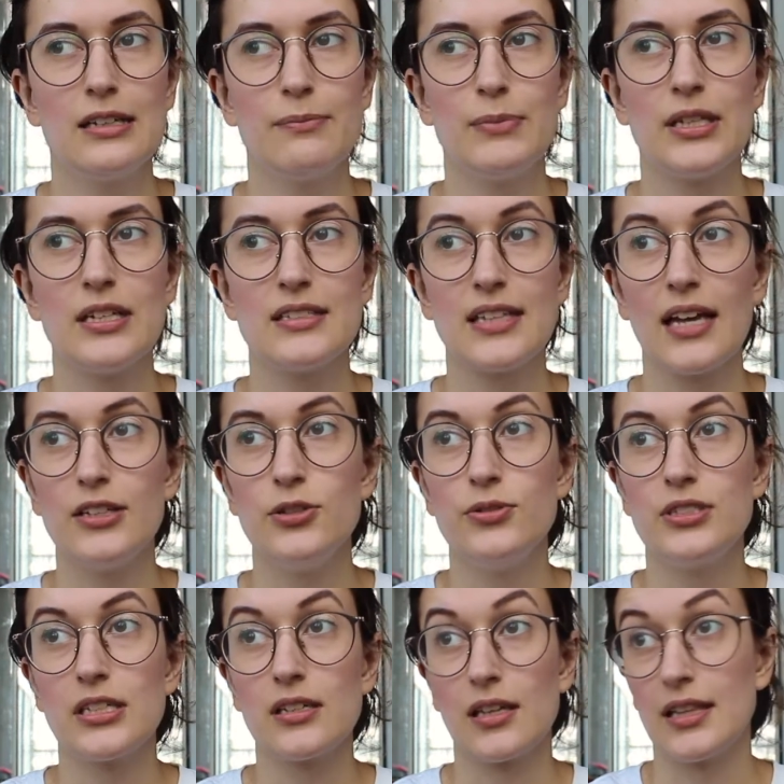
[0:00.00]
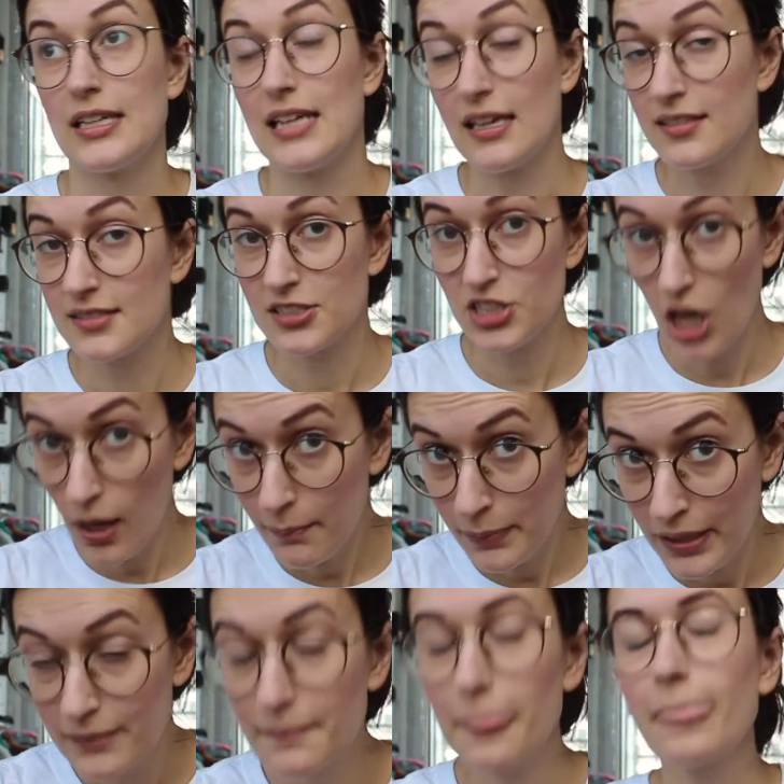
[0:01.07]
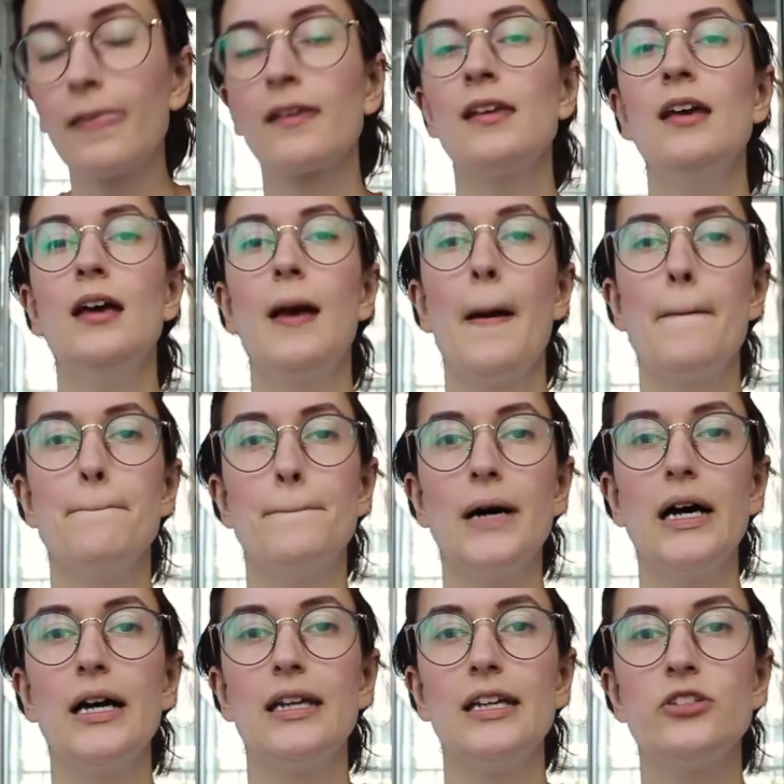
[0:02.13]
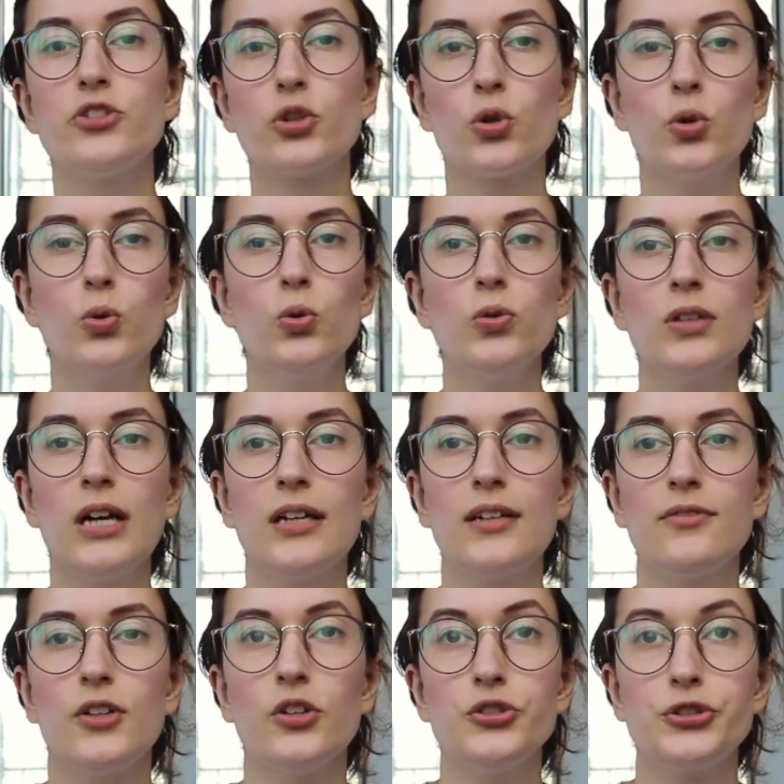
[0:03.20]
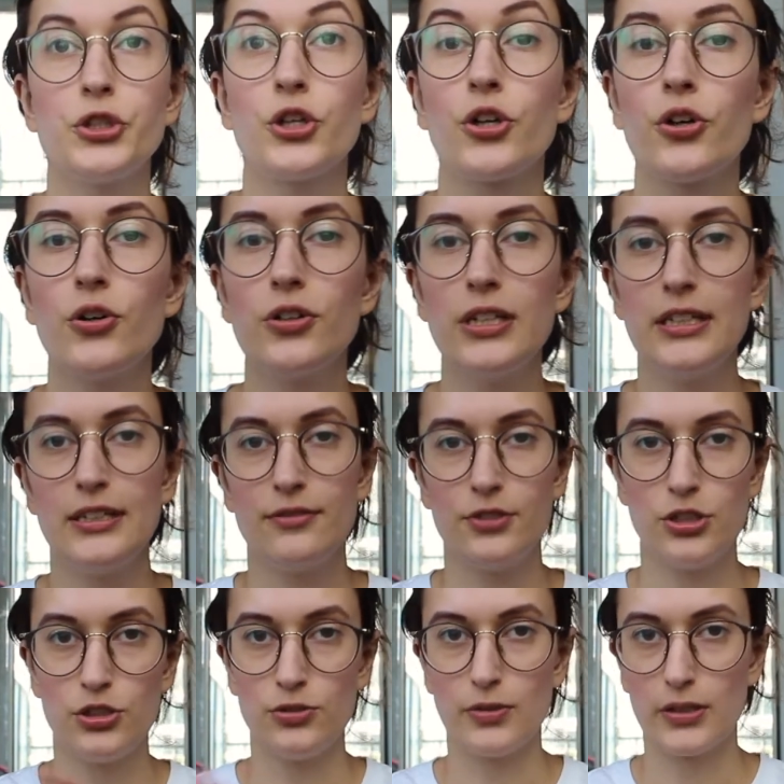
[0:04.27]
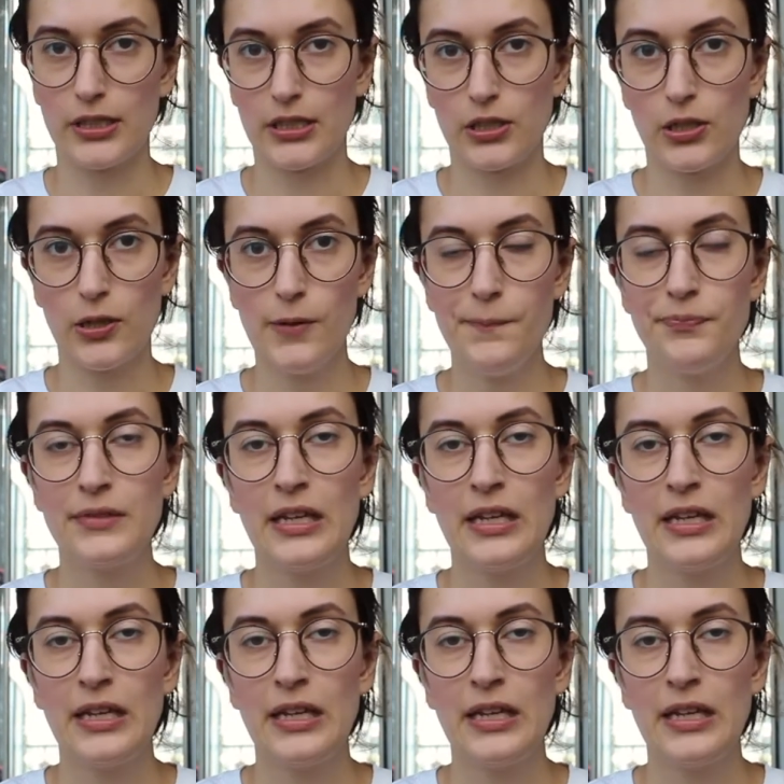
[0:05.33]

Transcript: because I used it on the desktop, but it's a cool kind of alternative to Duolingo.